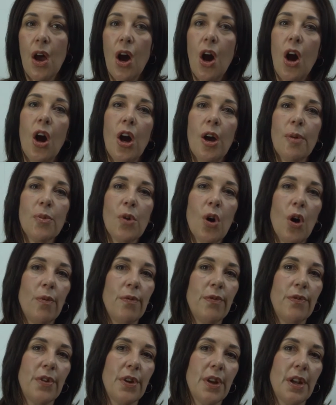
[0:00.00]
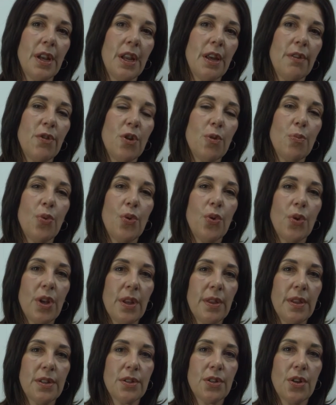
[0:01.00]
I'm confident if you put
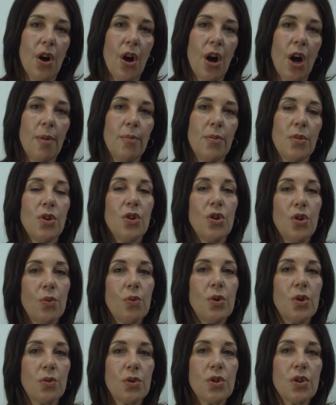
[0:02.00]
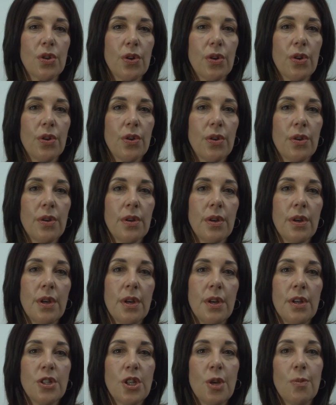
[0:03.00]
in the time, you will too.
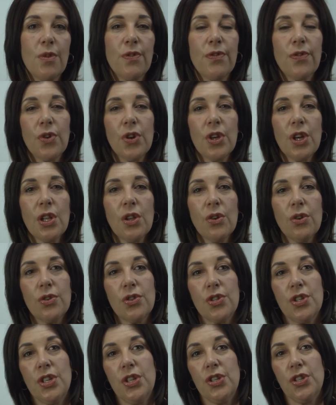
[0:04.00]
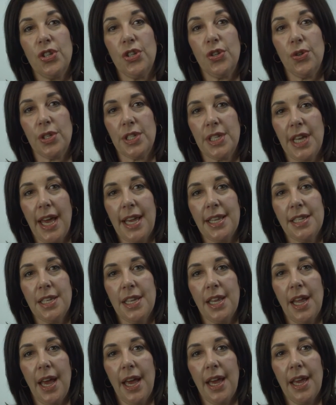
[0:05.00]
So before you launch into your day
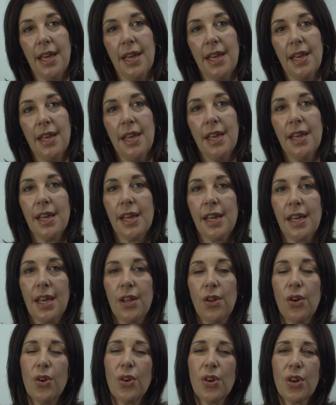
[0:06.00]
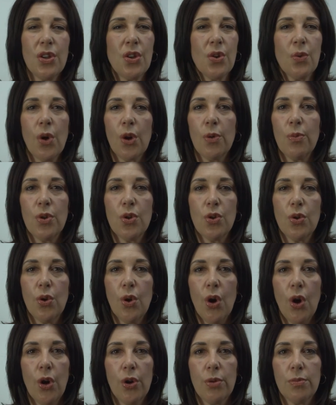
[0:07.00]
today, can, who can you open your
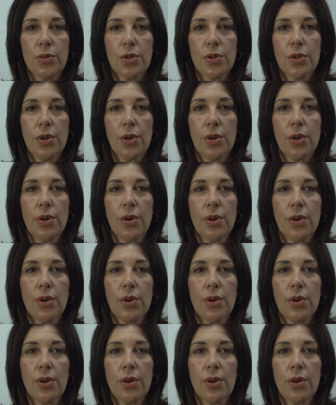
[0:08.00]
home to?